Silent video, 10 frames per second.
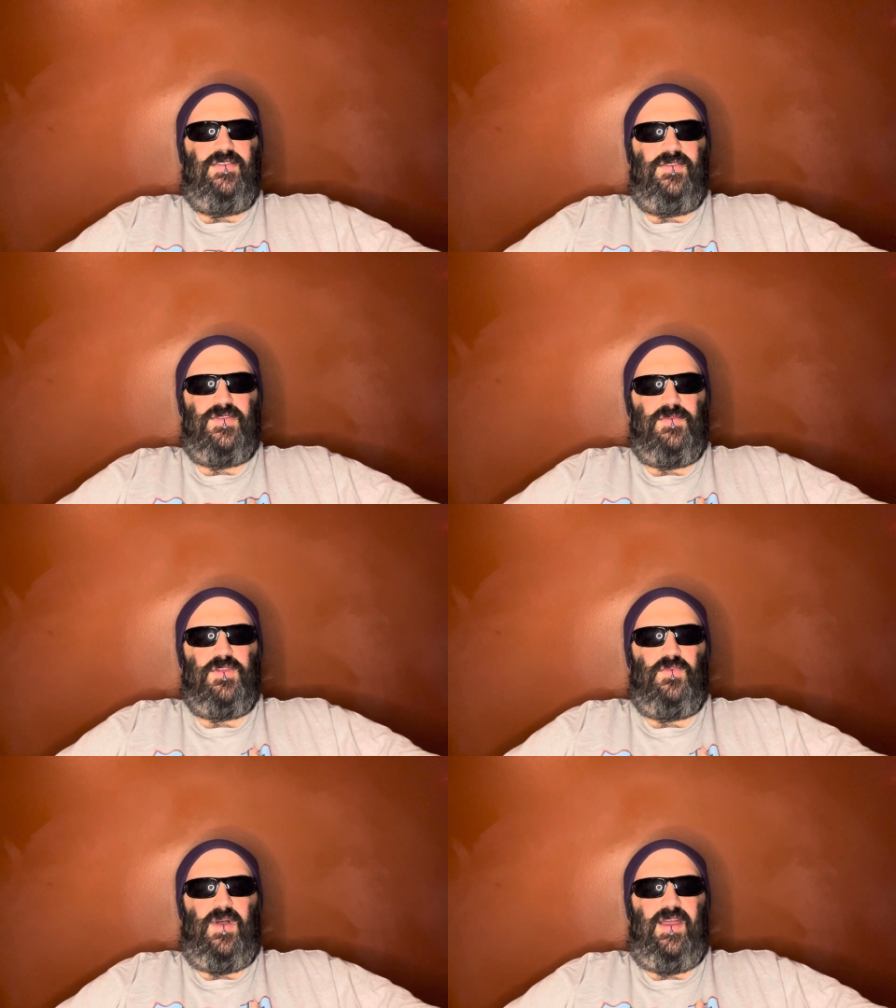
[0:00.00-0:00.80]

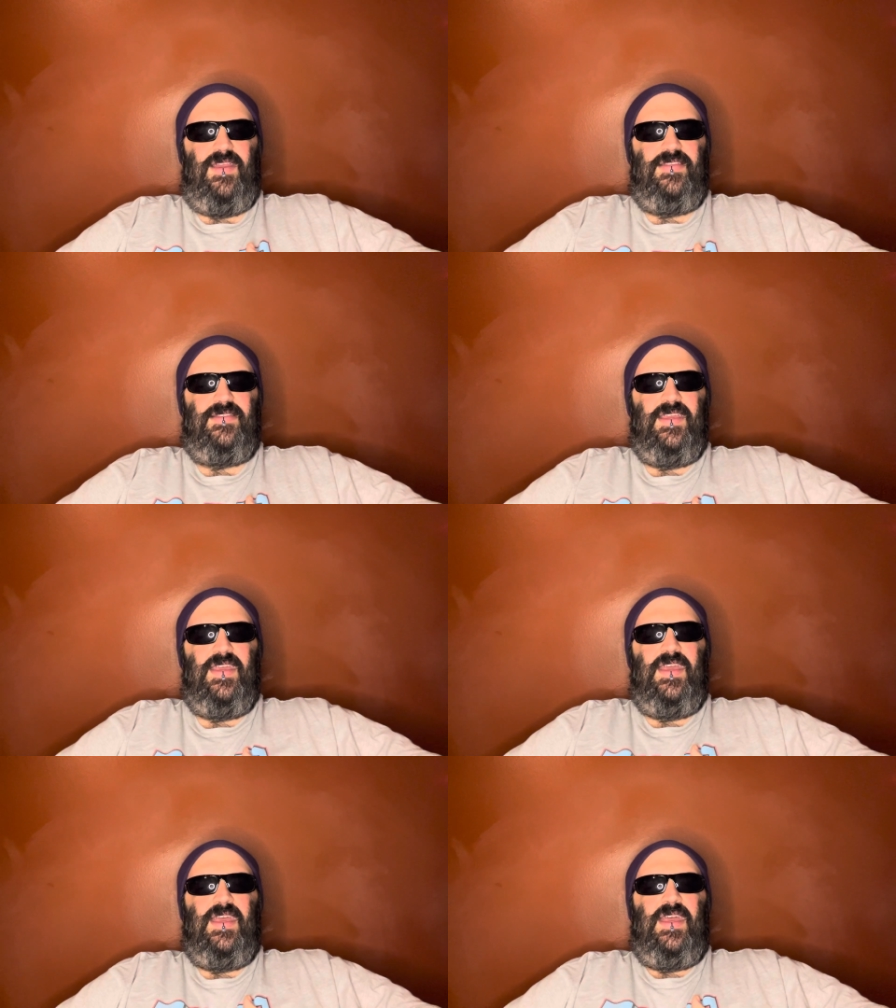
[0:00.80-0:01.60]
description wise,
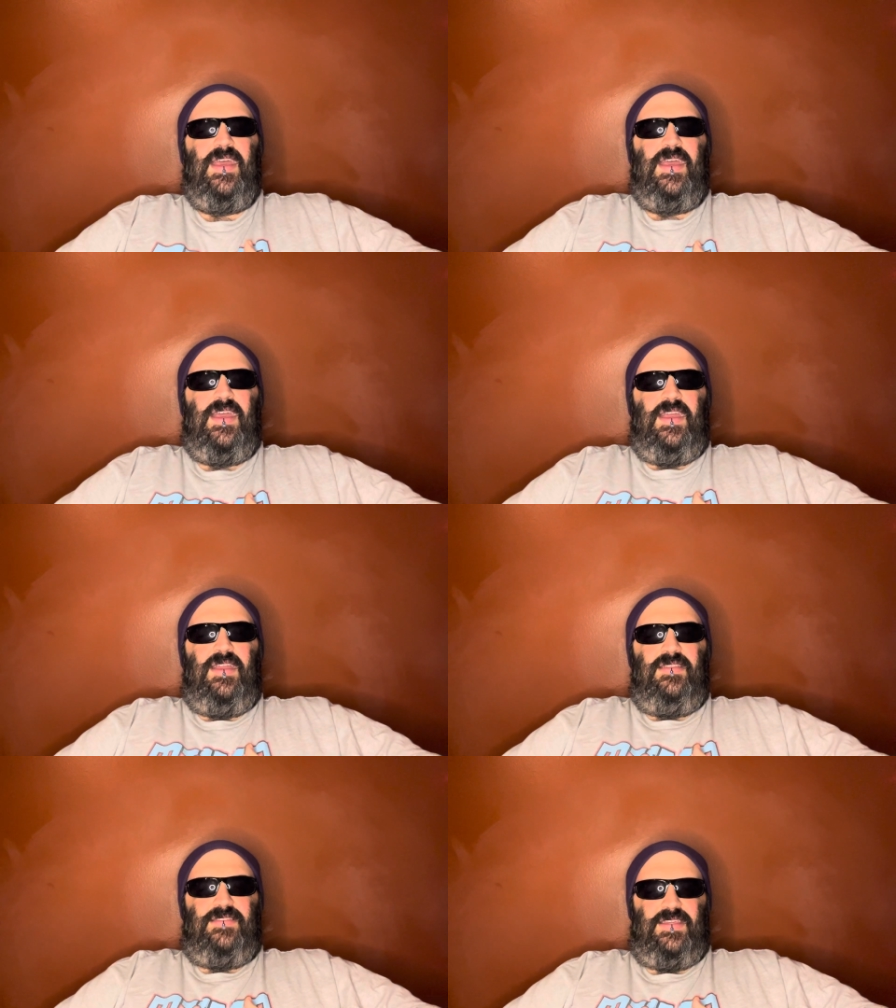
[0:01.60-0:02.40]

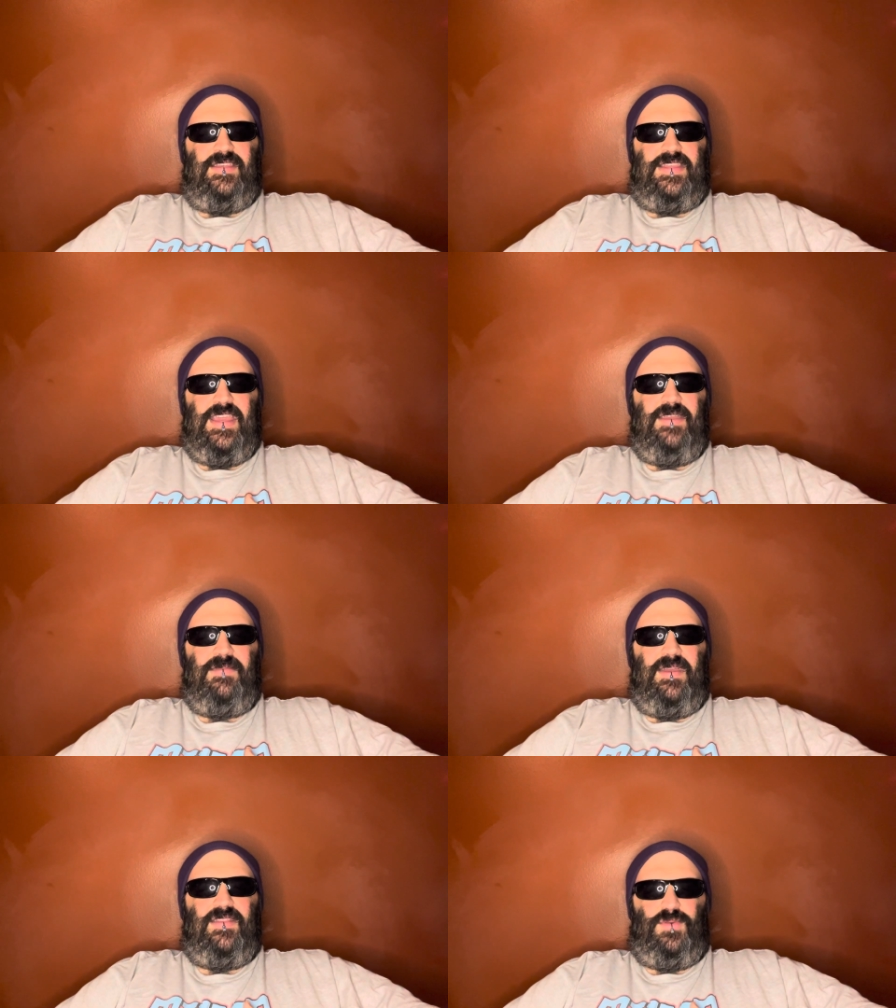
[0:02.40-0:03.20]
to the team
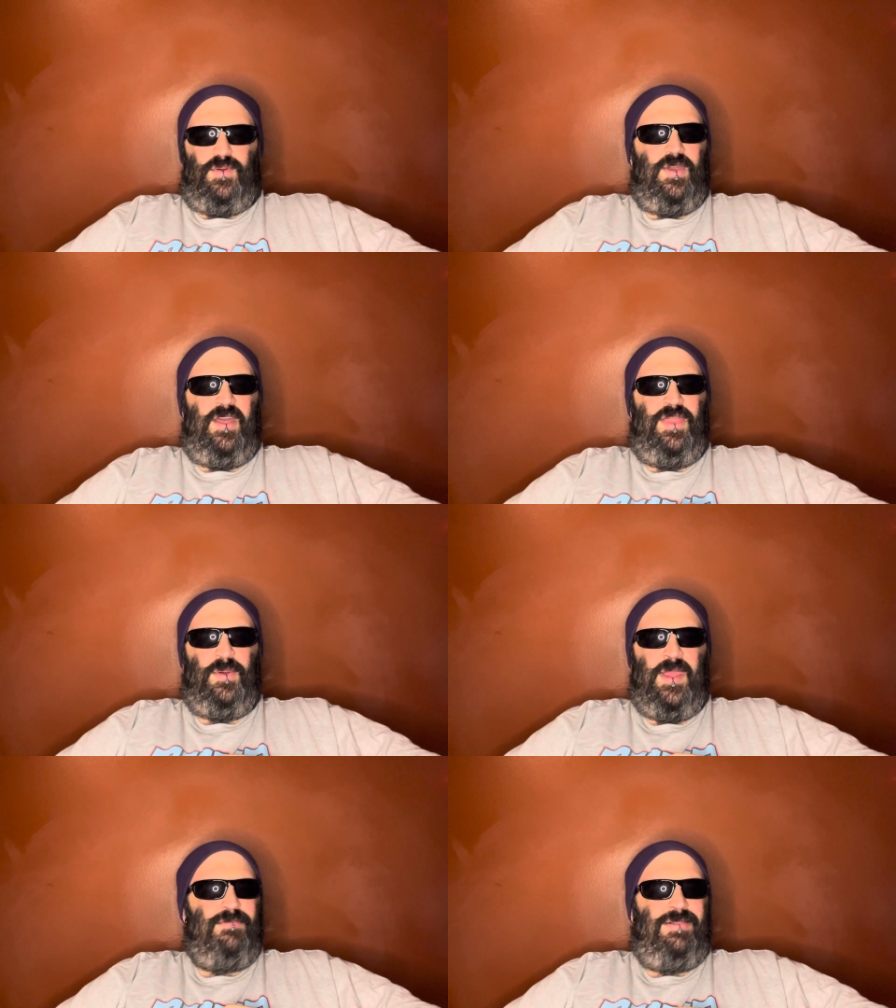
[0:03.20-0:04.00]
at th
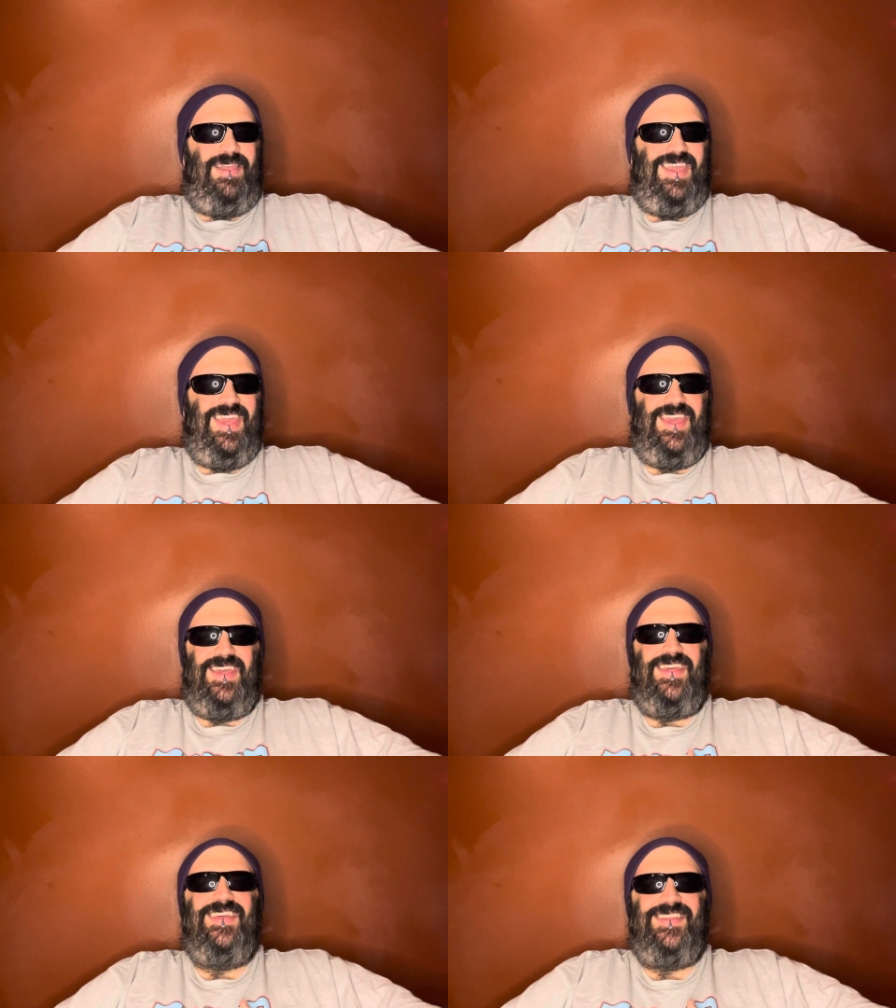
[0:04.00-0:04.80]
Three
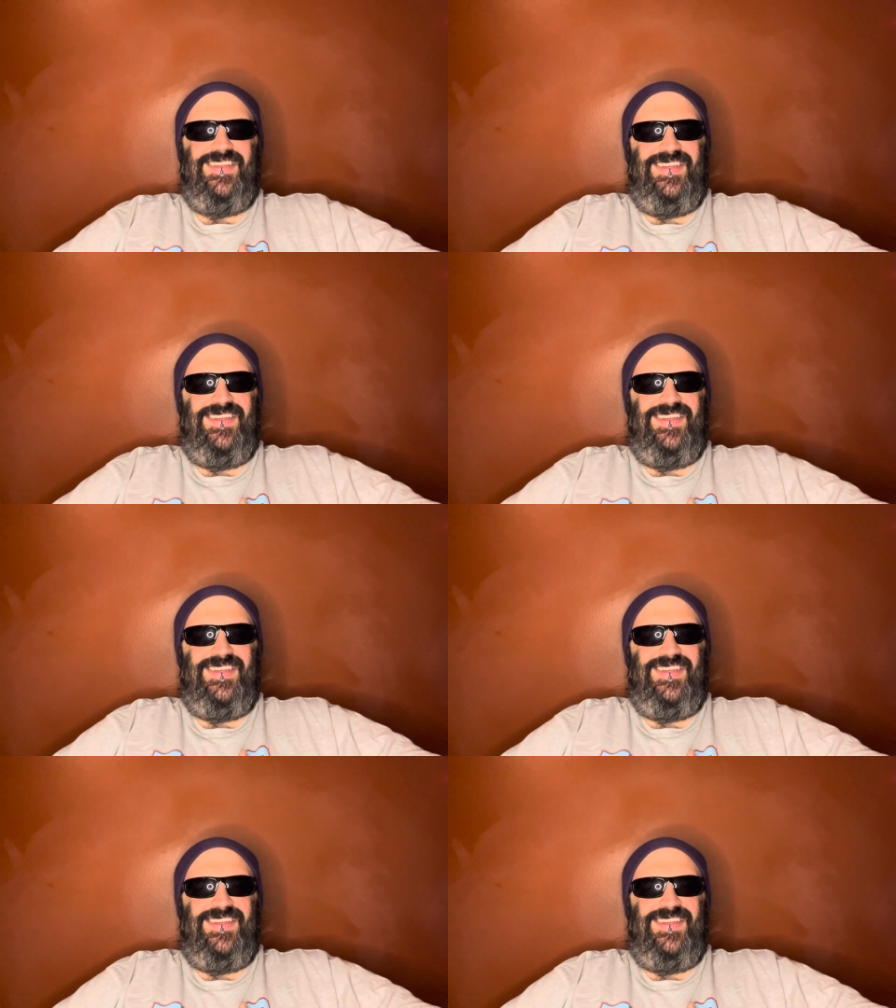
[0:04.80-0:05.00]
Play.